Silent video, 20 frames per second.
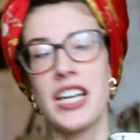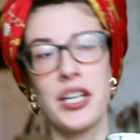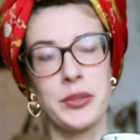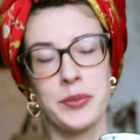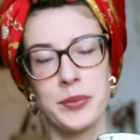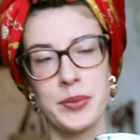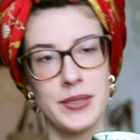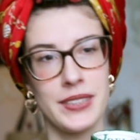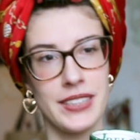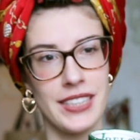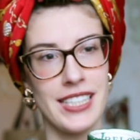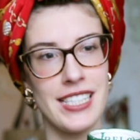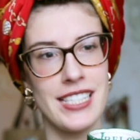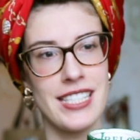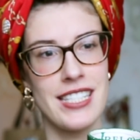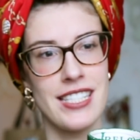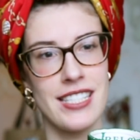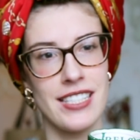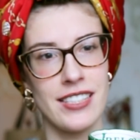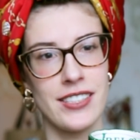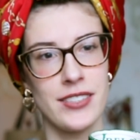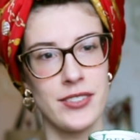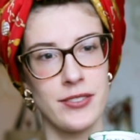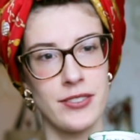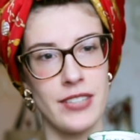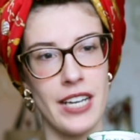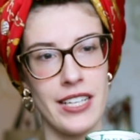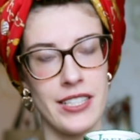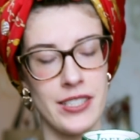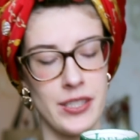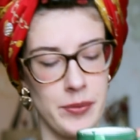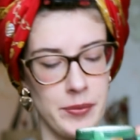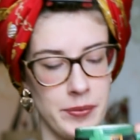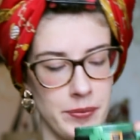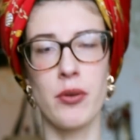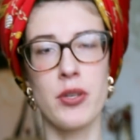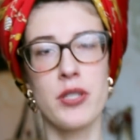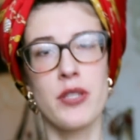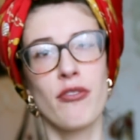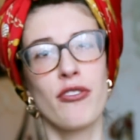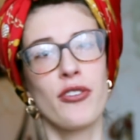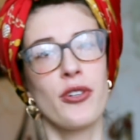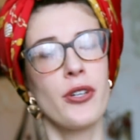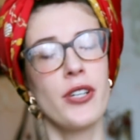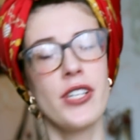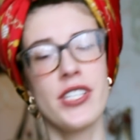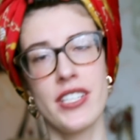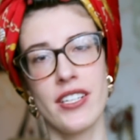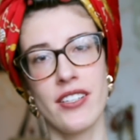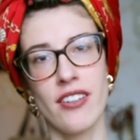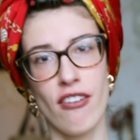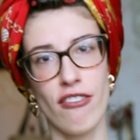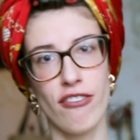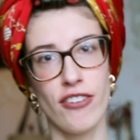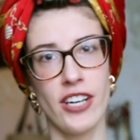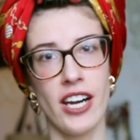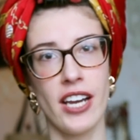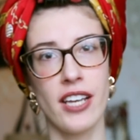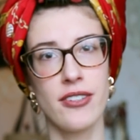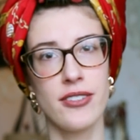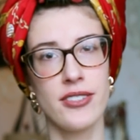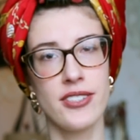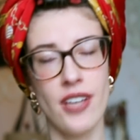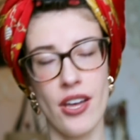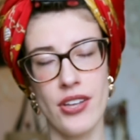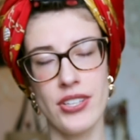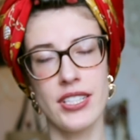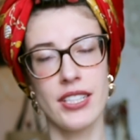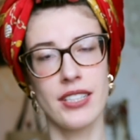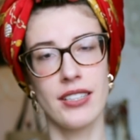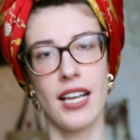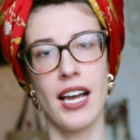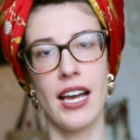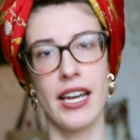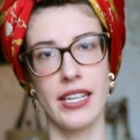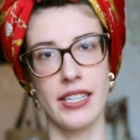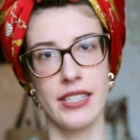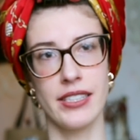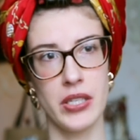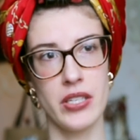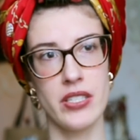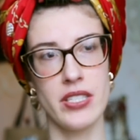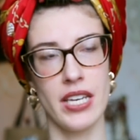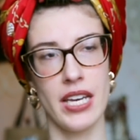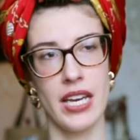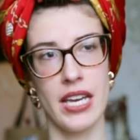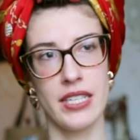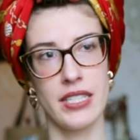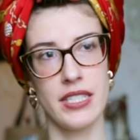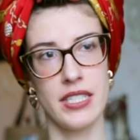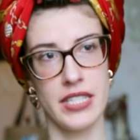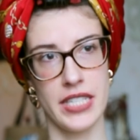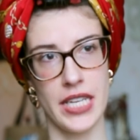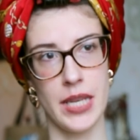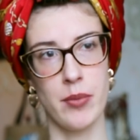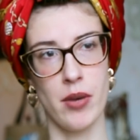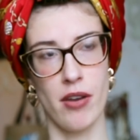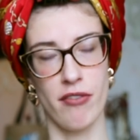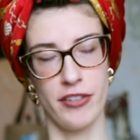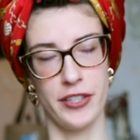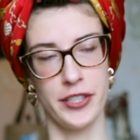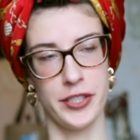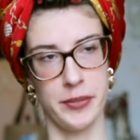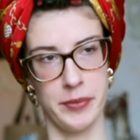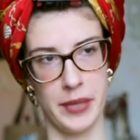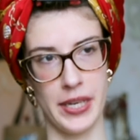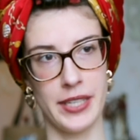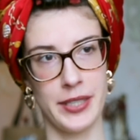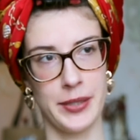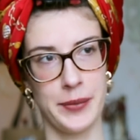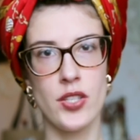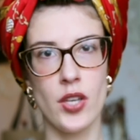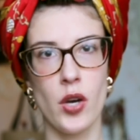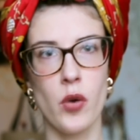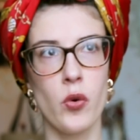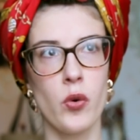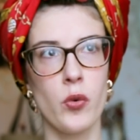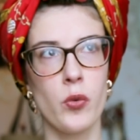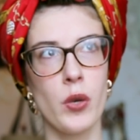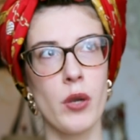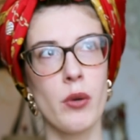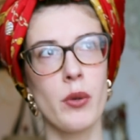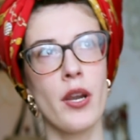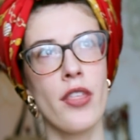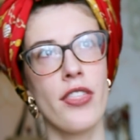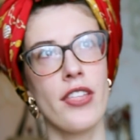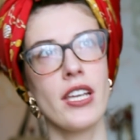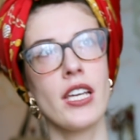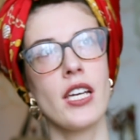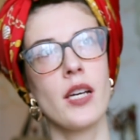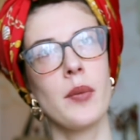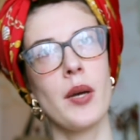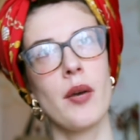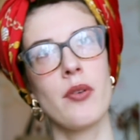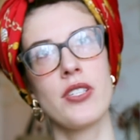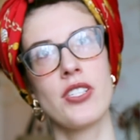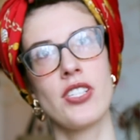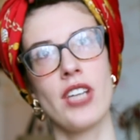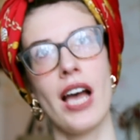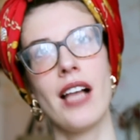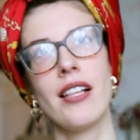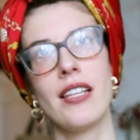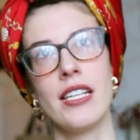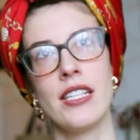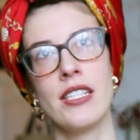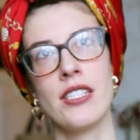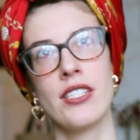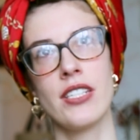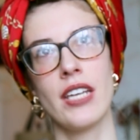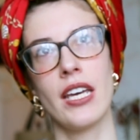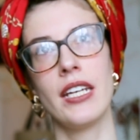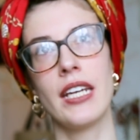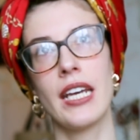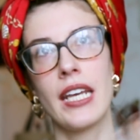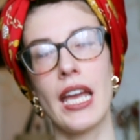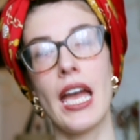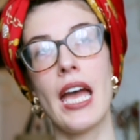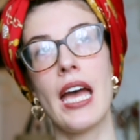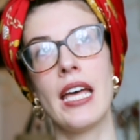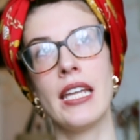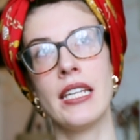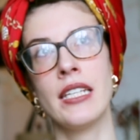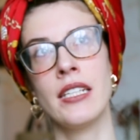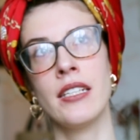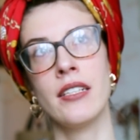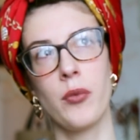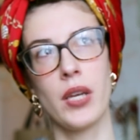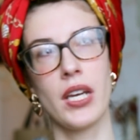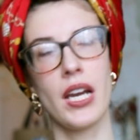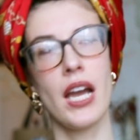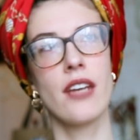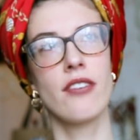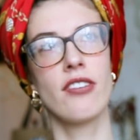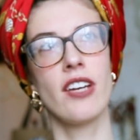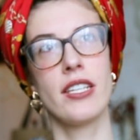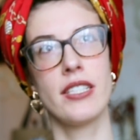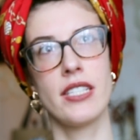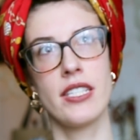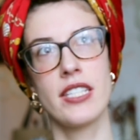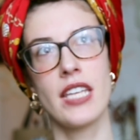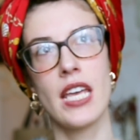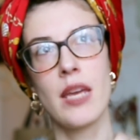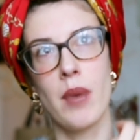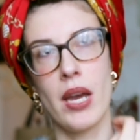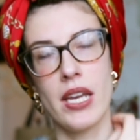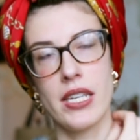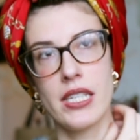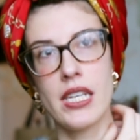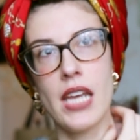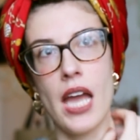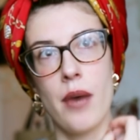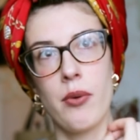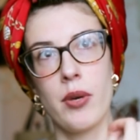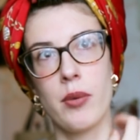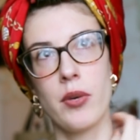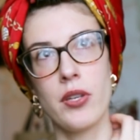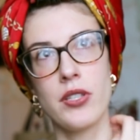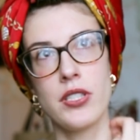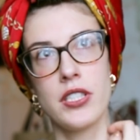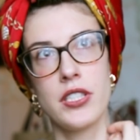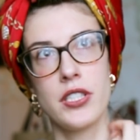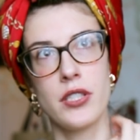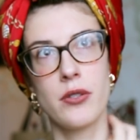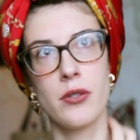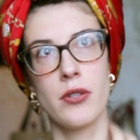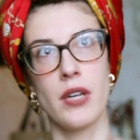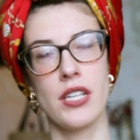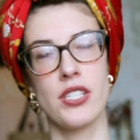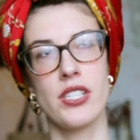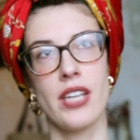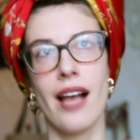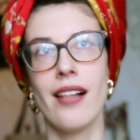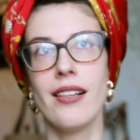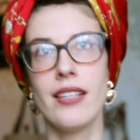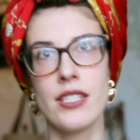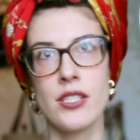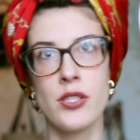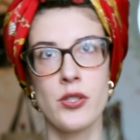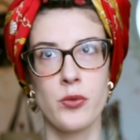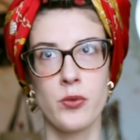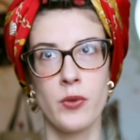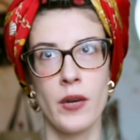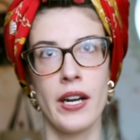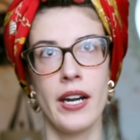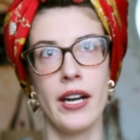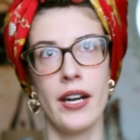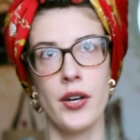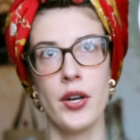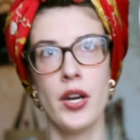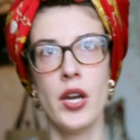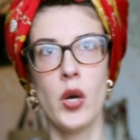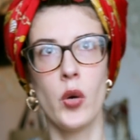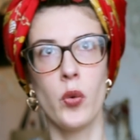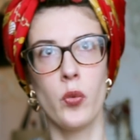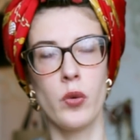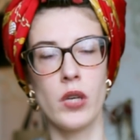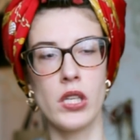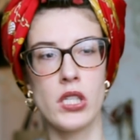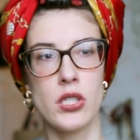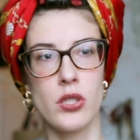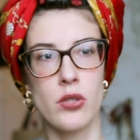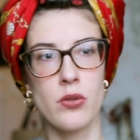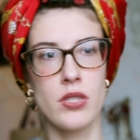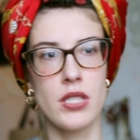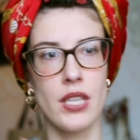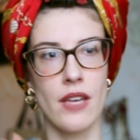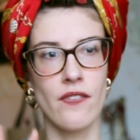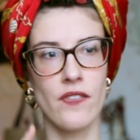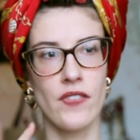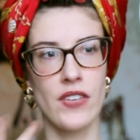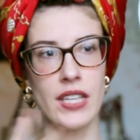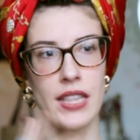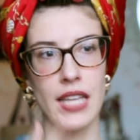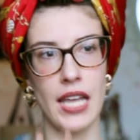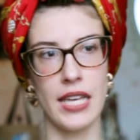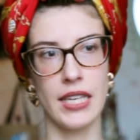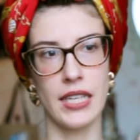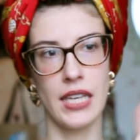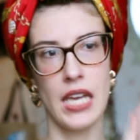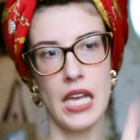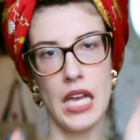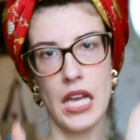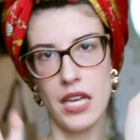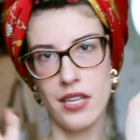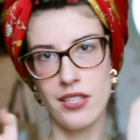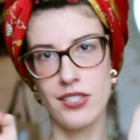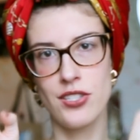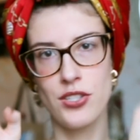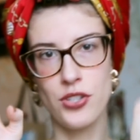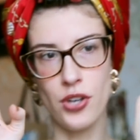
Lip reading: Nope, it's random. It was of course an offer I could not decline, because I had the same offer to make. So we were thinking about a challenge, and again, we kind of had the same idea. We wanted to do a challenge where we do something like a